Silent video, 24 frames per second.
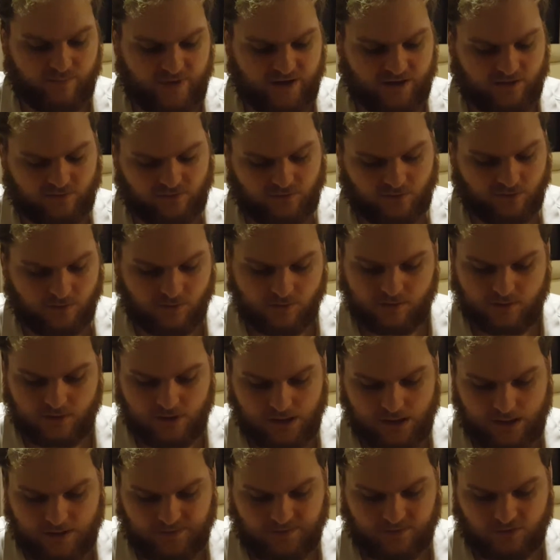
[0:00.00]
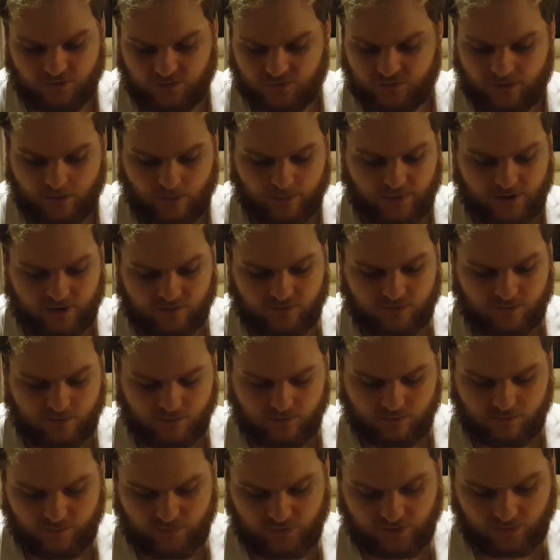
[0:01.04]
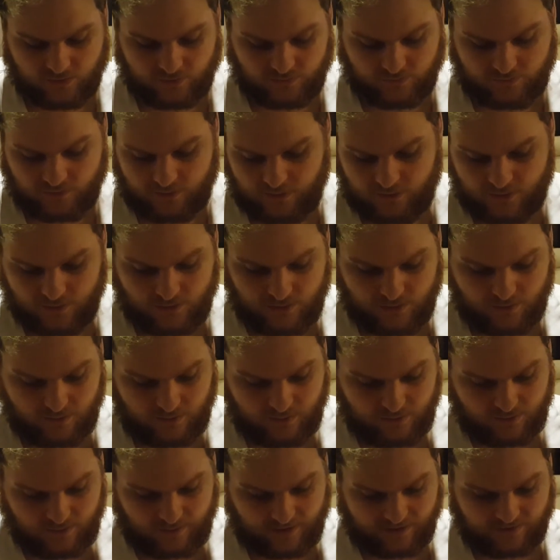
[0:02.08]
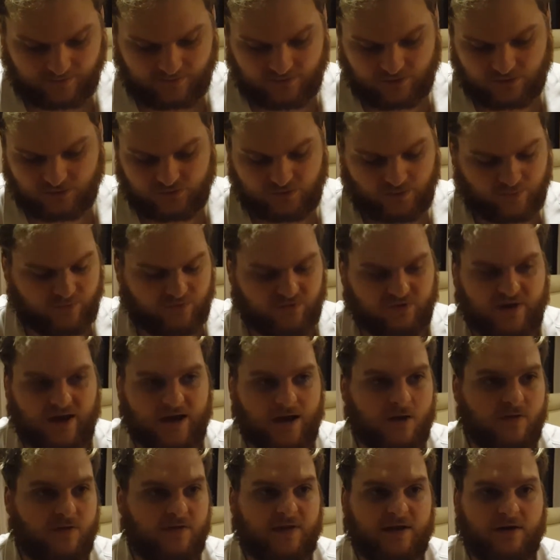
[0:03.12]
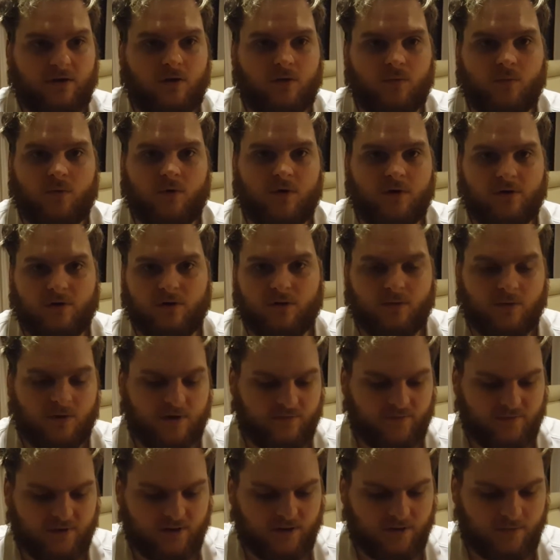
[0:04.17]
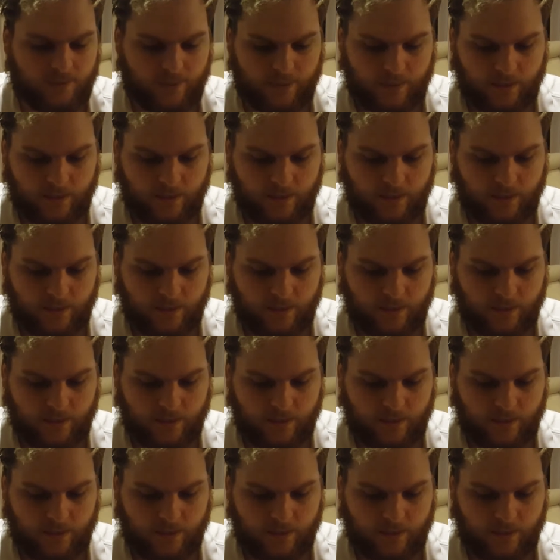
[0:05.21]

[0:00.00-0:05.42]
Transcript: back a turn, and then you just kill them next turn, because like you just top a scale that they don't want or whatever.